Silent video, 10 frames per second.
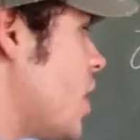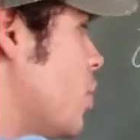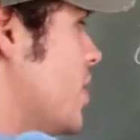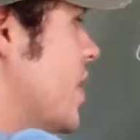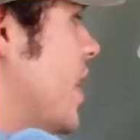and
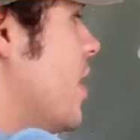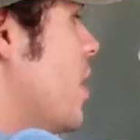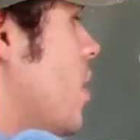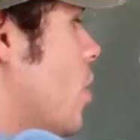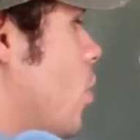we say
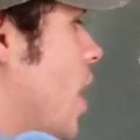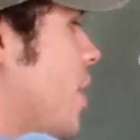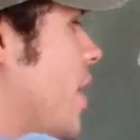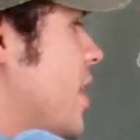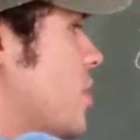y
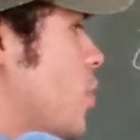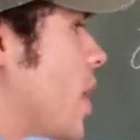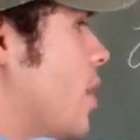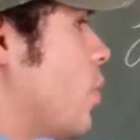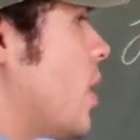minus
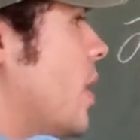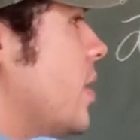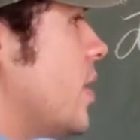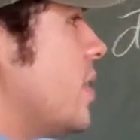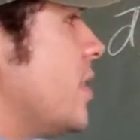
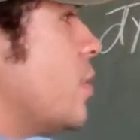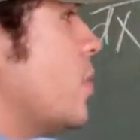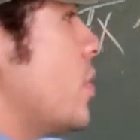y1 is equal